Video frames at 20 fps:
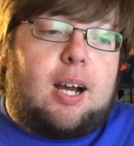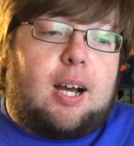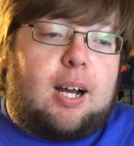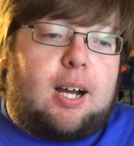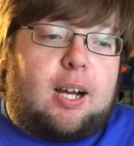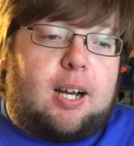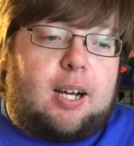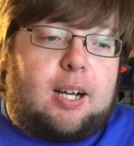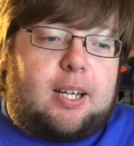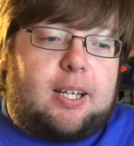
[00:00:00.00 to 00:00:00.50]

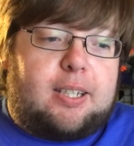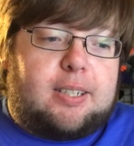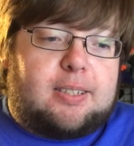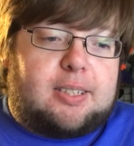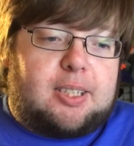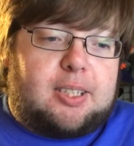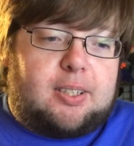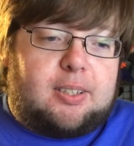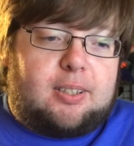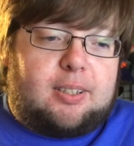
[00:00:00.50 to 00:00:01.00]

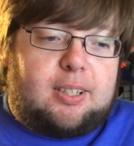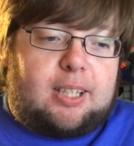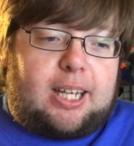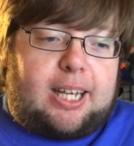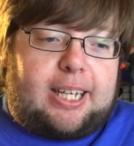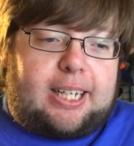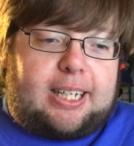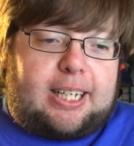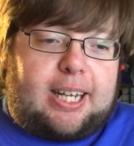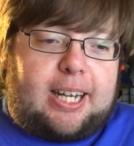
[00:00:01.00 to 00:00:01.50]
Until
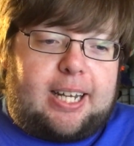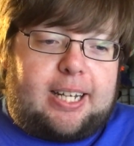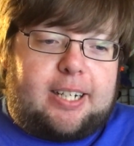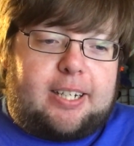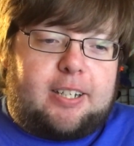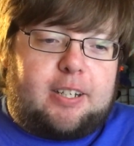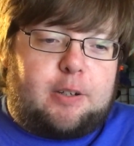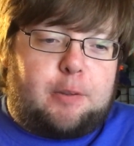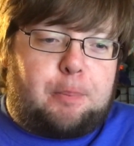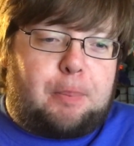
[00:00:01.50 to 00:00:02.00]
I kind
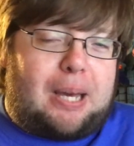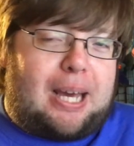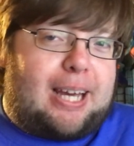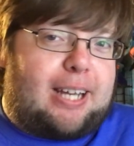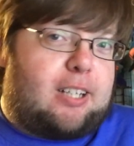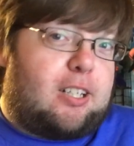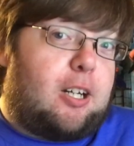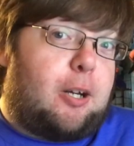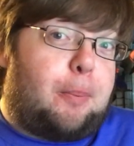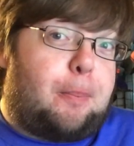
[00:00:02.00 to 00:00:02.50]
of
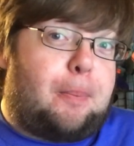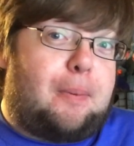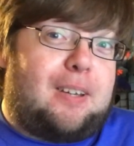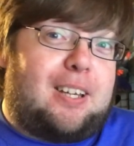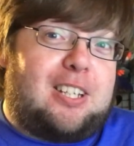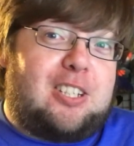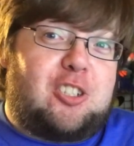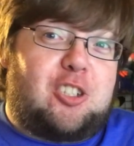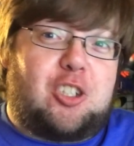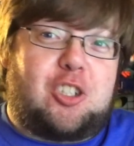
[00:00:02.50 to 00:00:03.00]
pack up
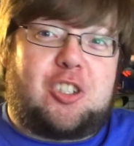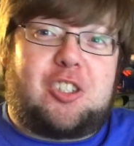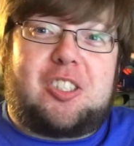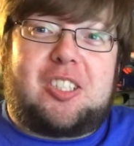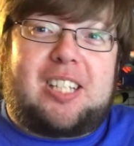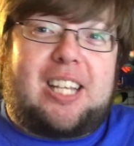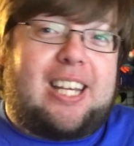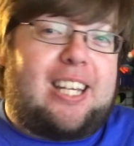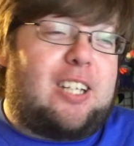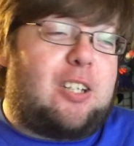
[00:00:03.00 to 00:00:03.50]
and
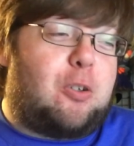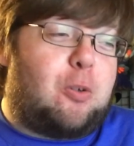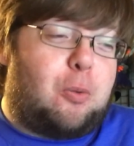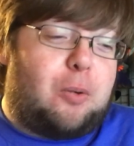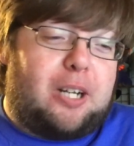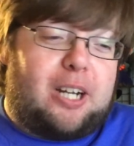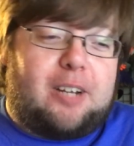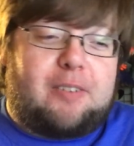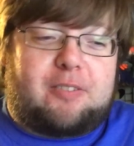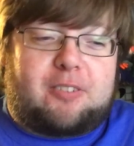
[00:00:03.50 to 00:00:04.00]
just take
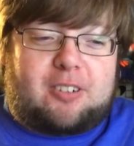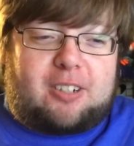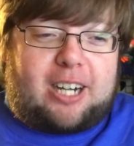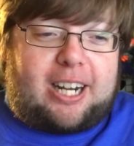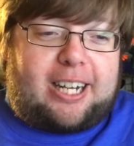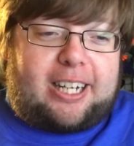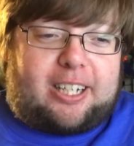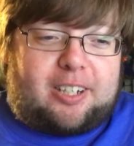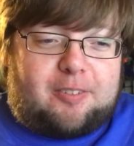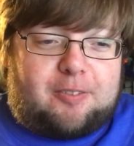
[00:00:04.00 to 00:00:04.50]
whatever
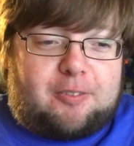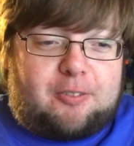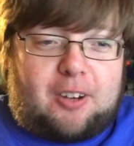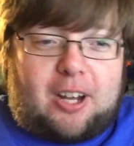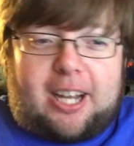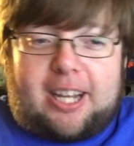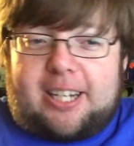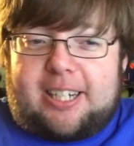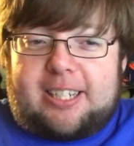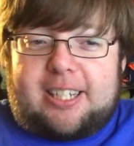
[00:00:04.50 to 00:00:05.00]
I can
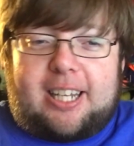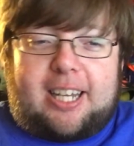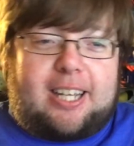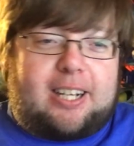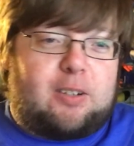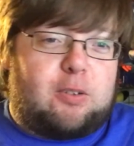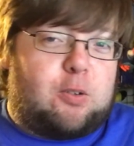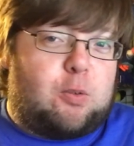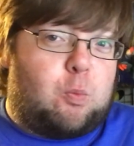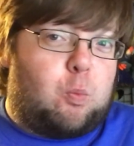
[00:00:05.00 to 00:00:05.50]
find
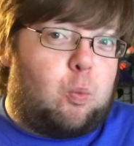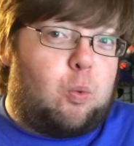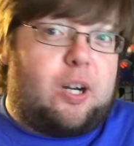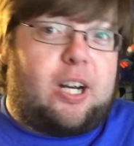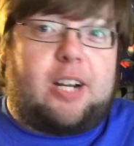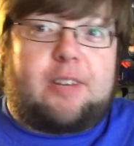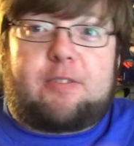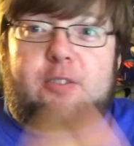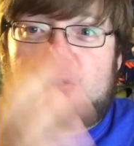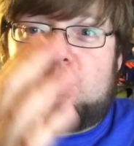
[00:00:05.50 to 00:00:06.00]
at
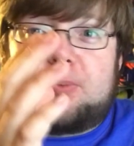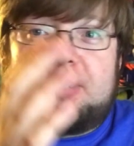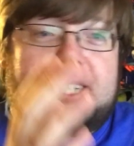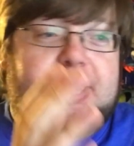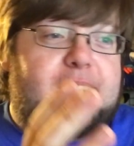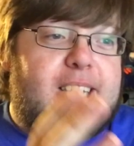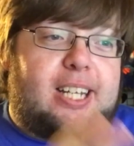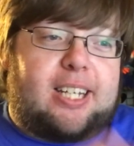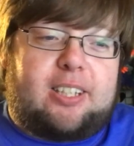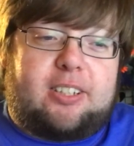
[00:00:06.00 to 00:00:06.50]
whatever
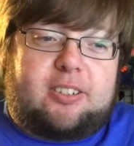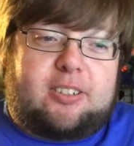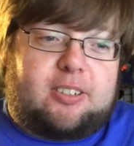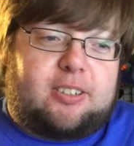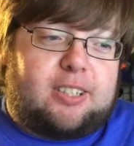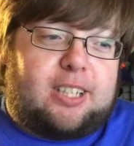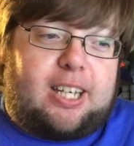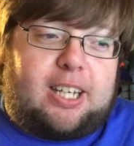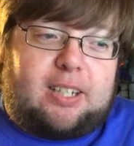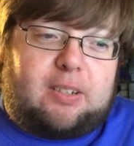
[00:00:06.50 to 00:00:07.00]

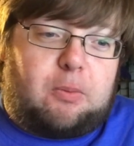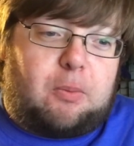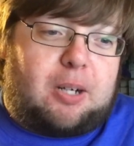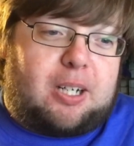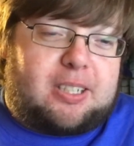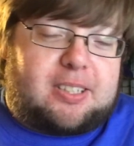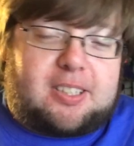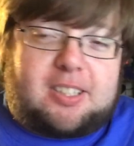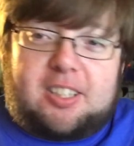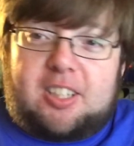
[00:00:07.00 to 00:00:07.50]
retailer that
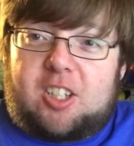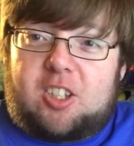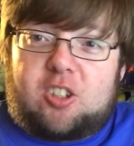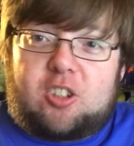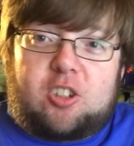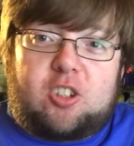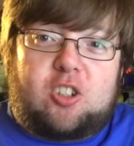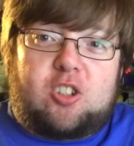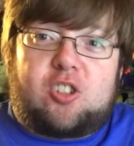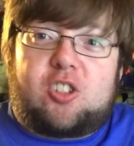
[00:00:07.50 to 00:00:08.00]
wants
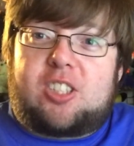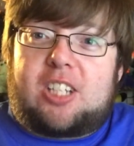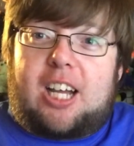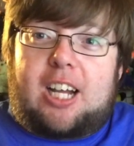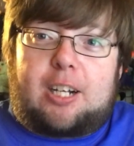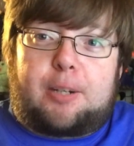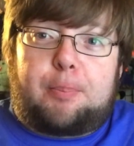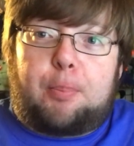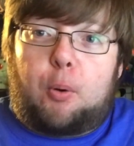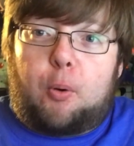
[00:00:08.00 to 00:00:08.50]
another little
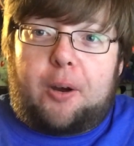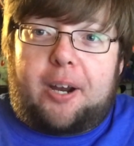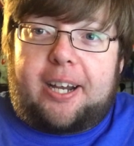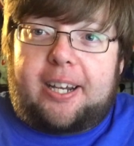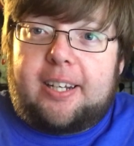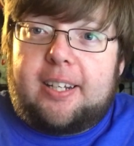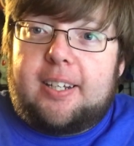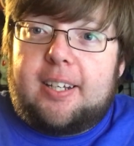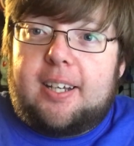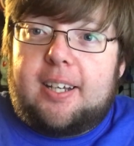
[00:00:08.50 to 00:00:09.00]
stock boy.